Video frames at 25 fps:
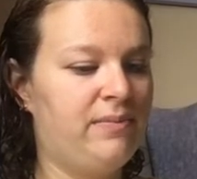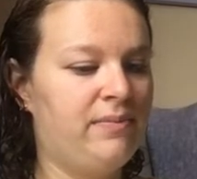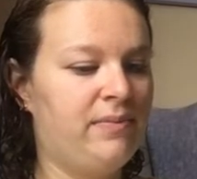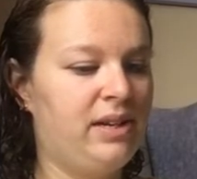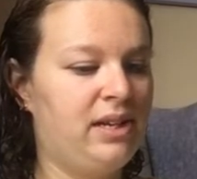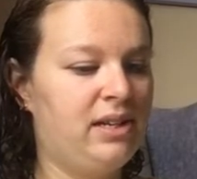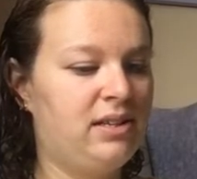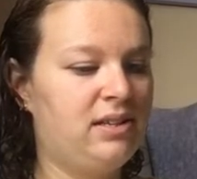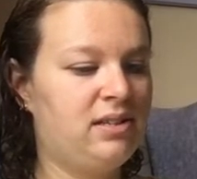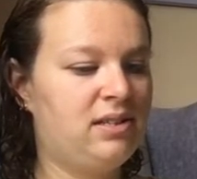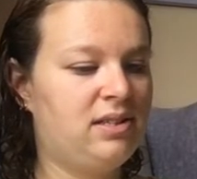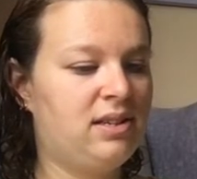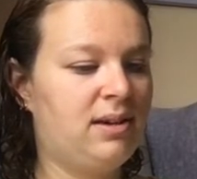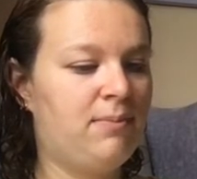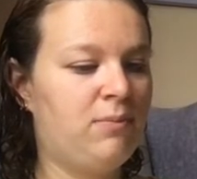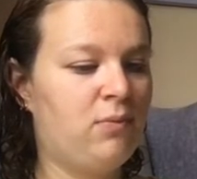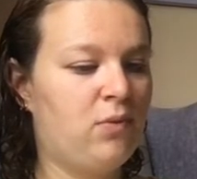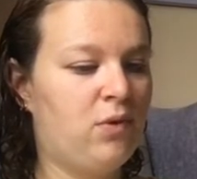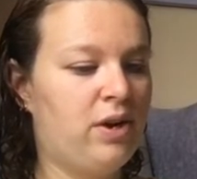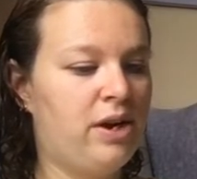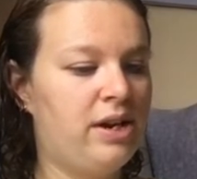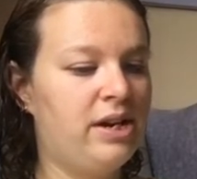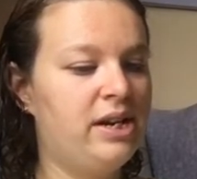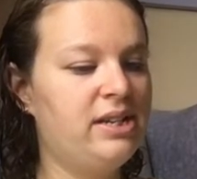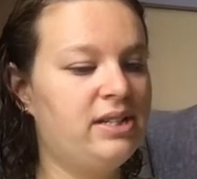it's
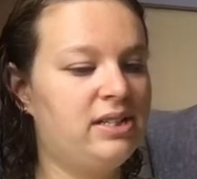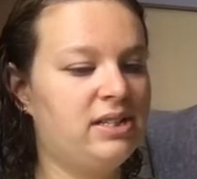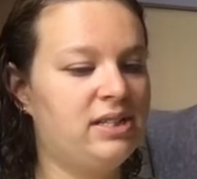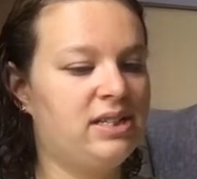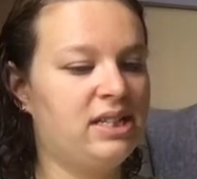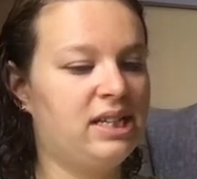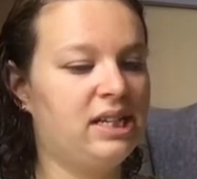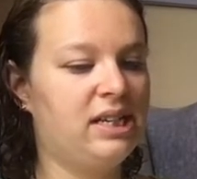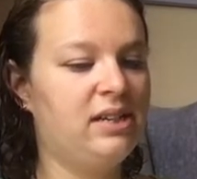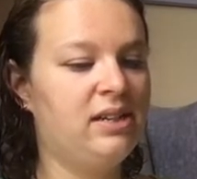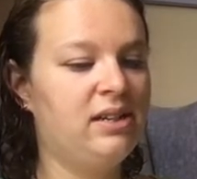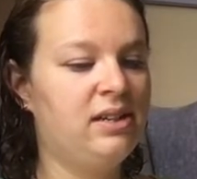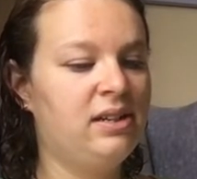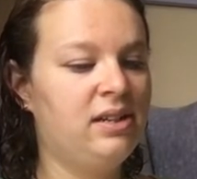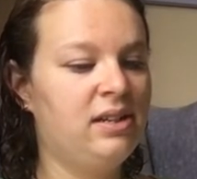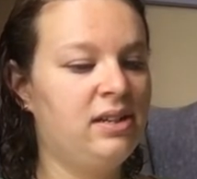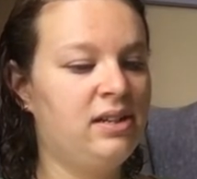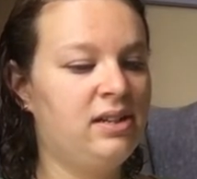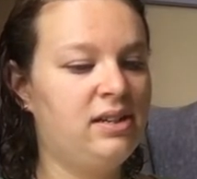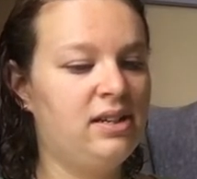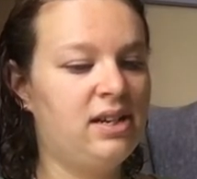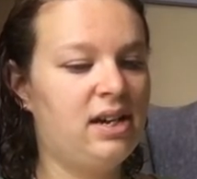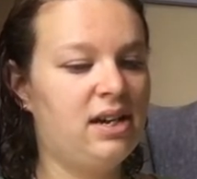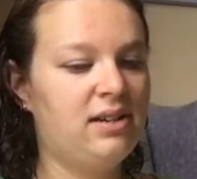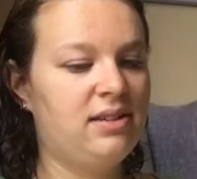someone, isn't it?
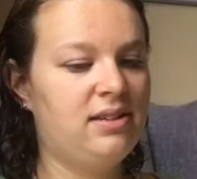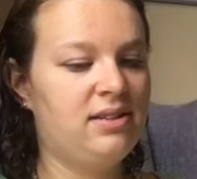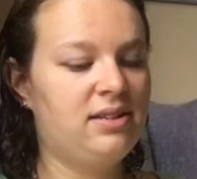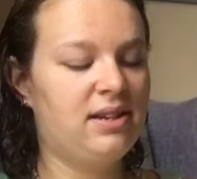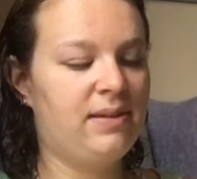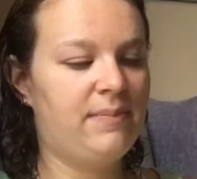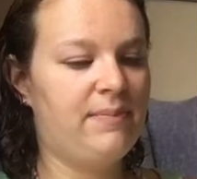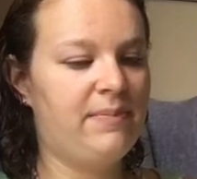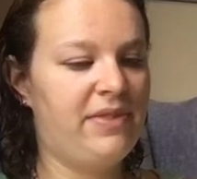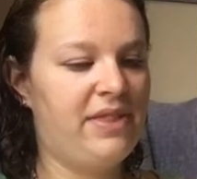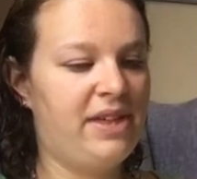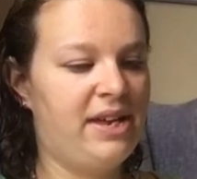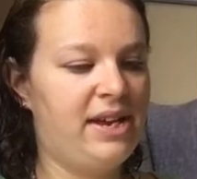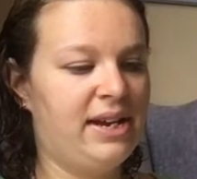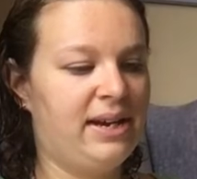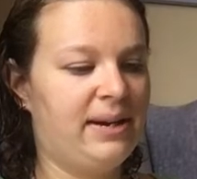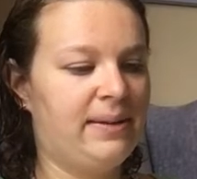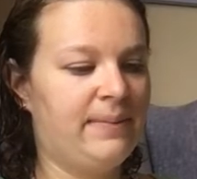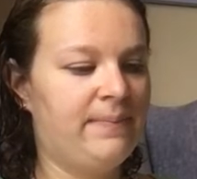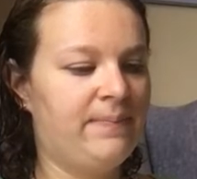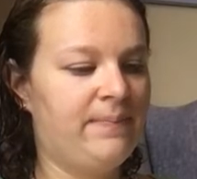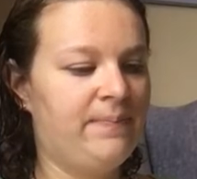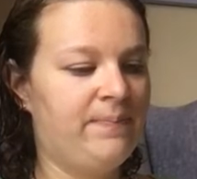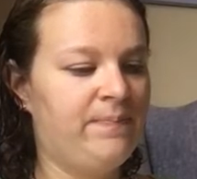Not something.